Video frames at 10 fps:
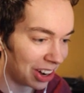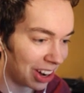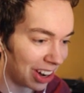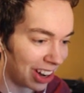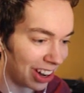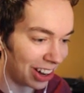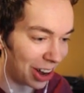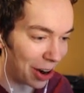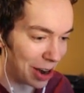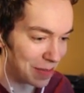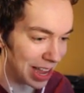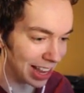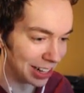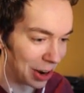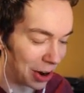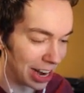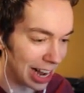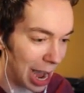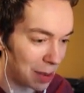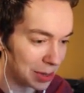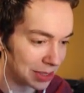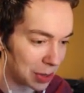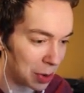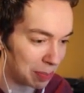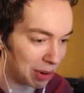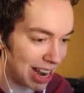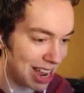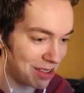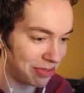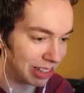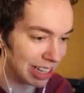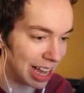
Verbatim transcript: Uh, all right, man. All right, I'm just so brave.